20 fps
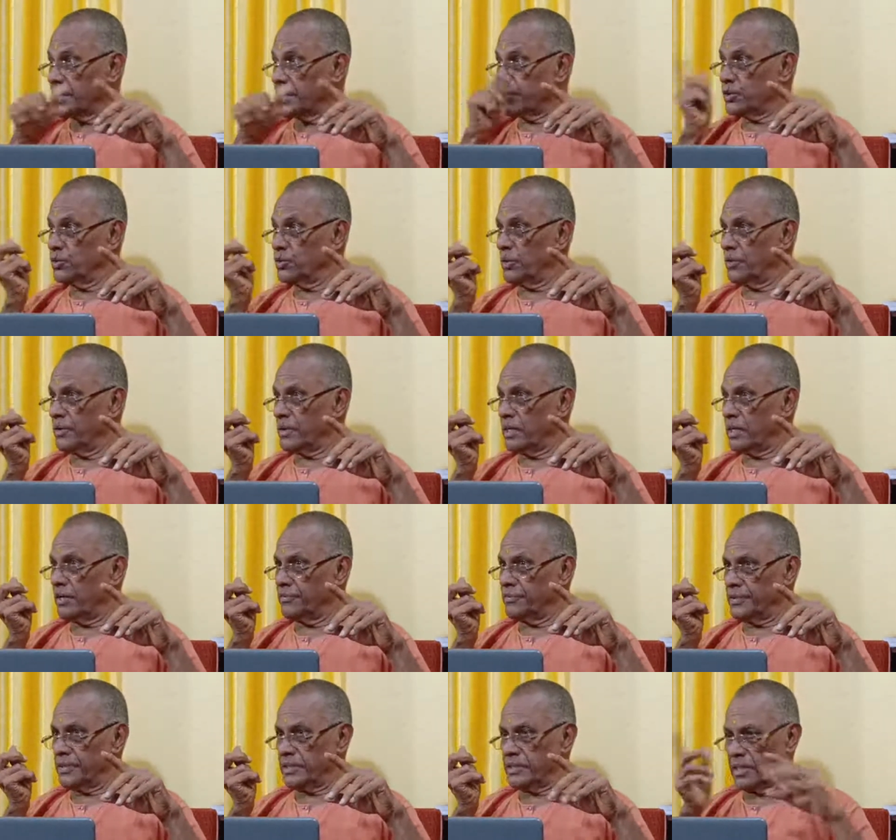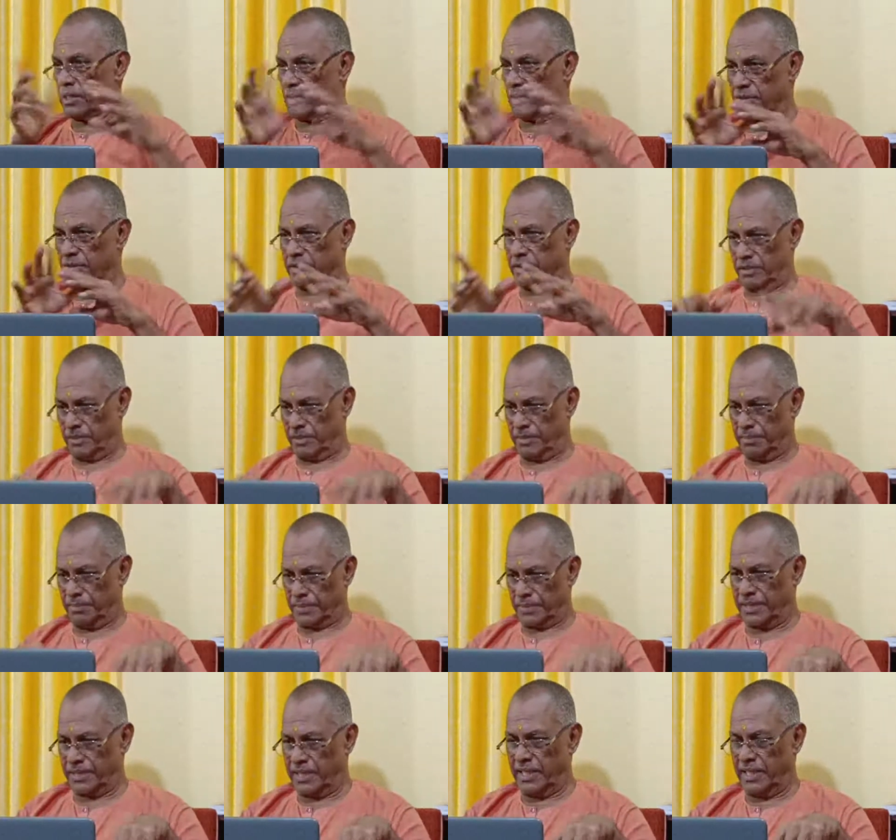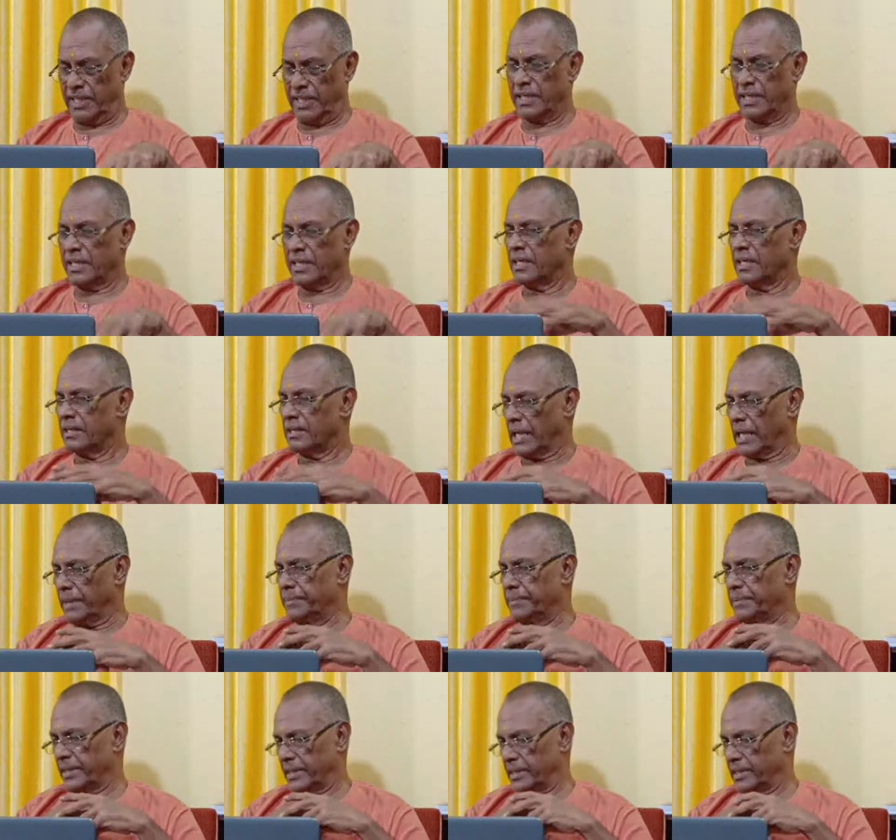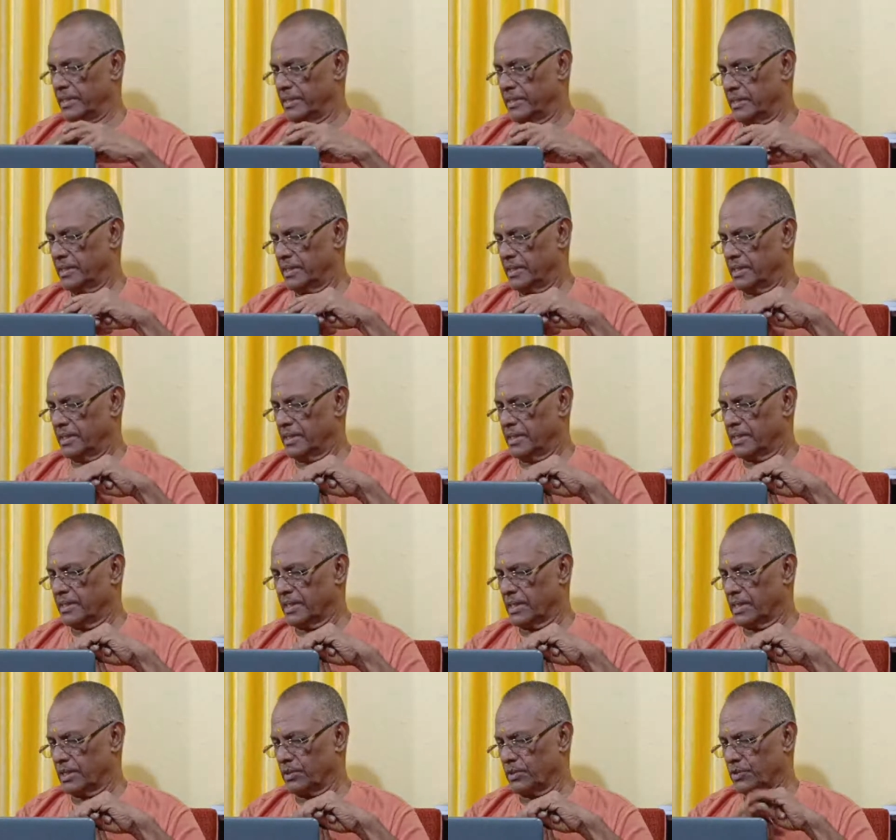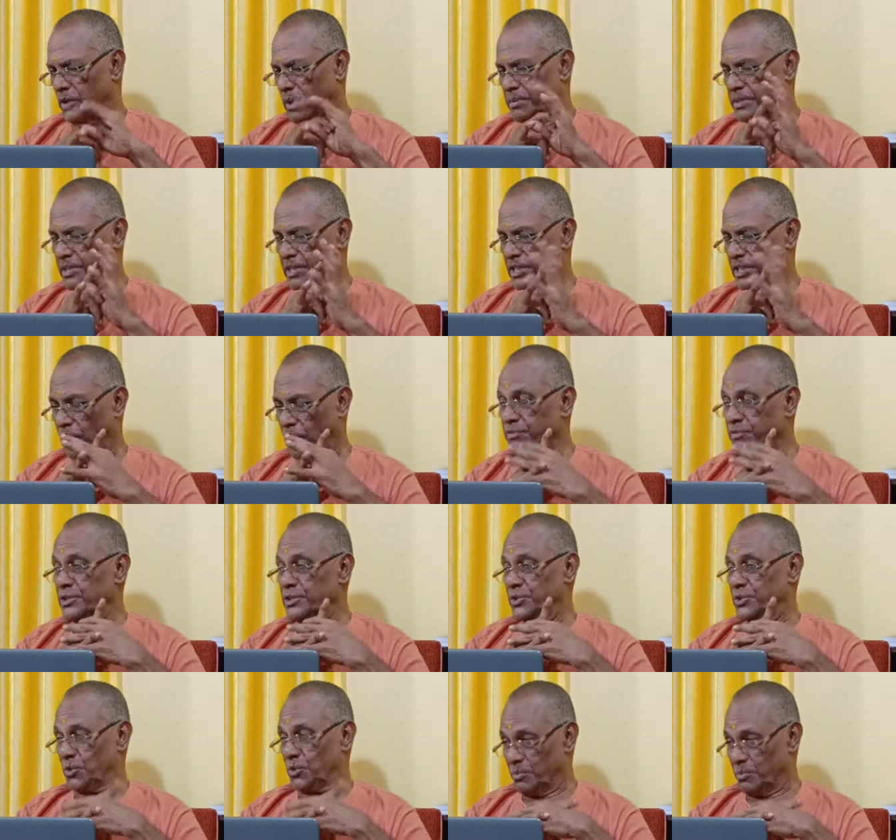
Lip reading: to our office, there was a present day library. That was Swamiji's office room.